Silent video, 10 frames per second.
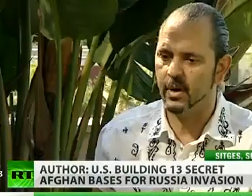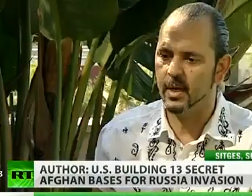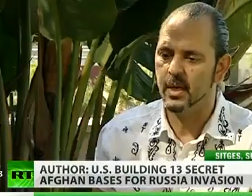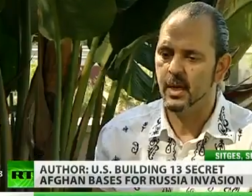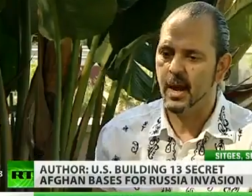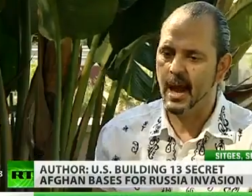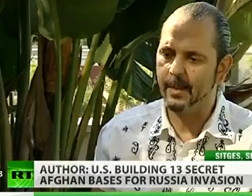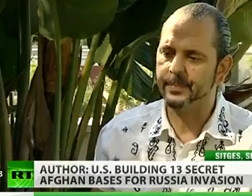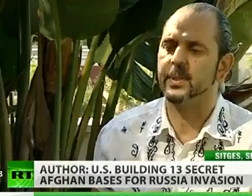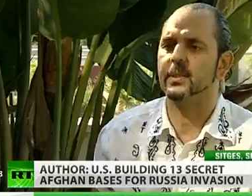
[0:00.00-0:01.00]
very
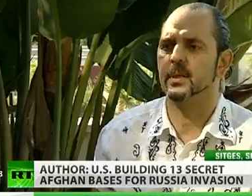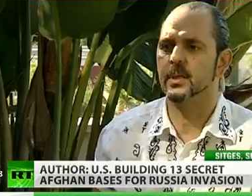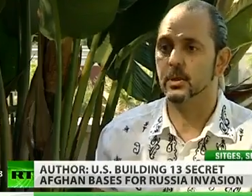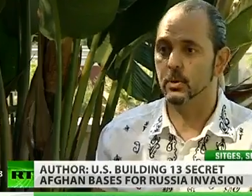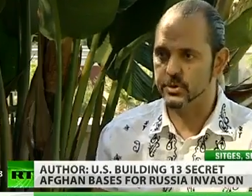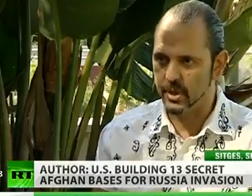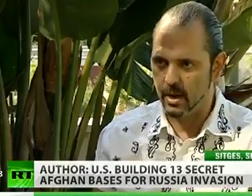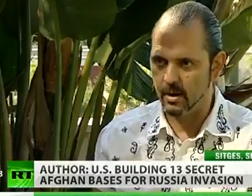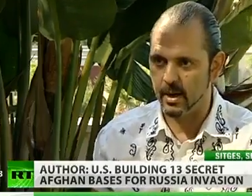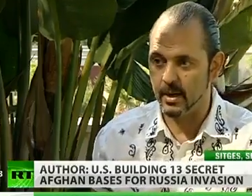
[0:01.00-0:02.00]
apt
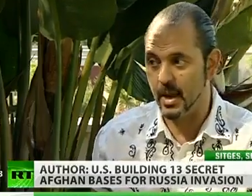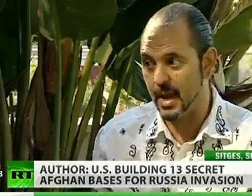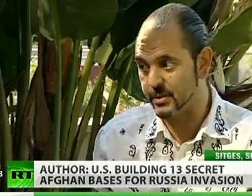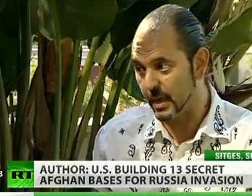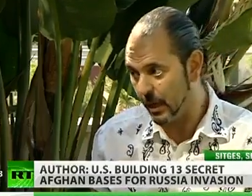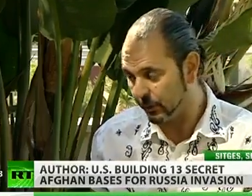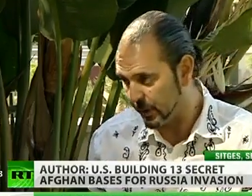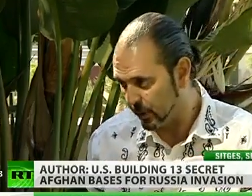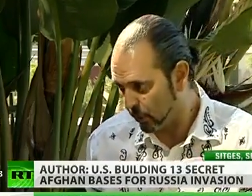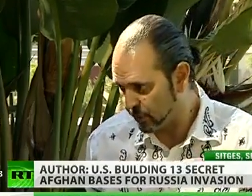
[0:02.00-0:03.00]
negotiator, and he has
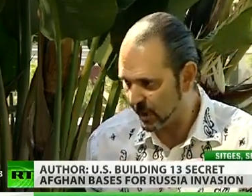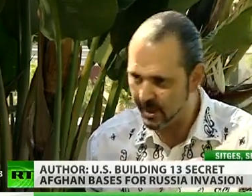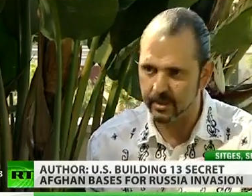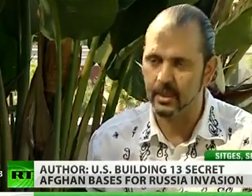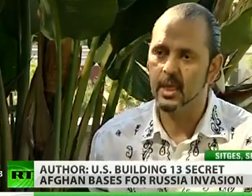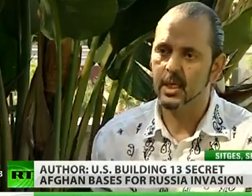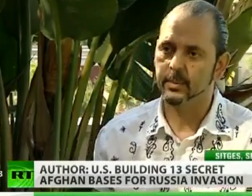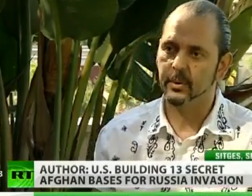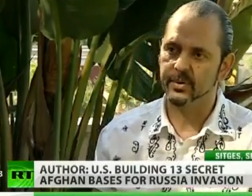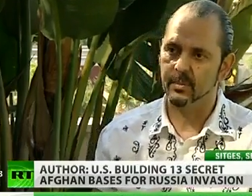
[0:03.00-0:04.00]
out-negotiated
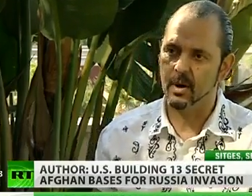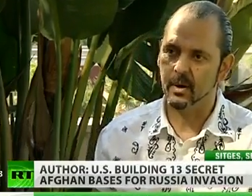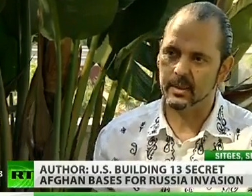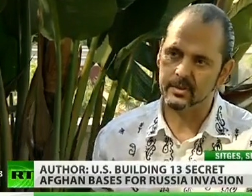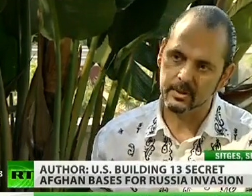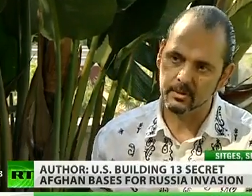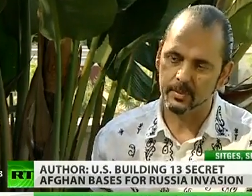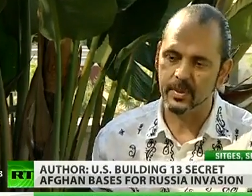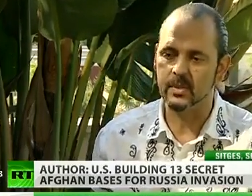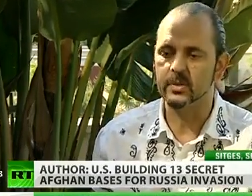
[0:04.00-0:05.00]
both the Americans and
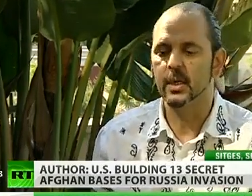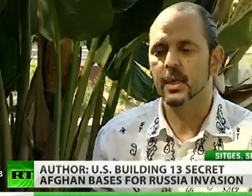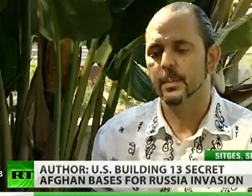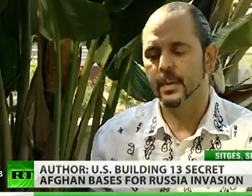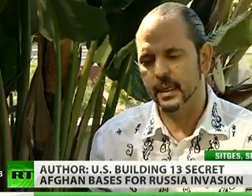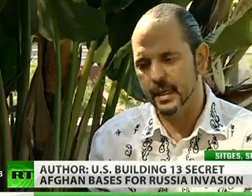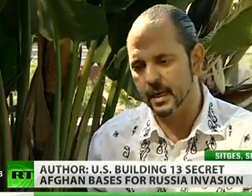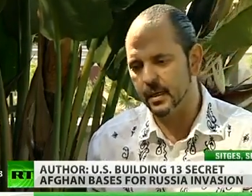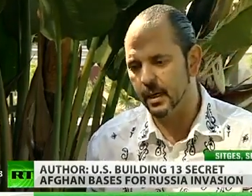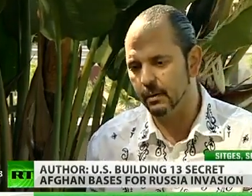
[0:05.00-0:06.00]
Europeans. But
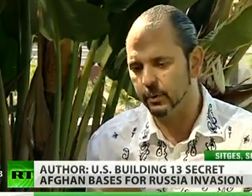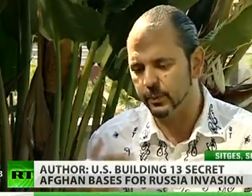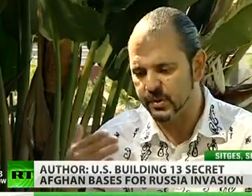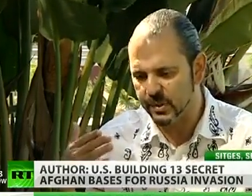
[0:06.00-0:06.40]
again, what we're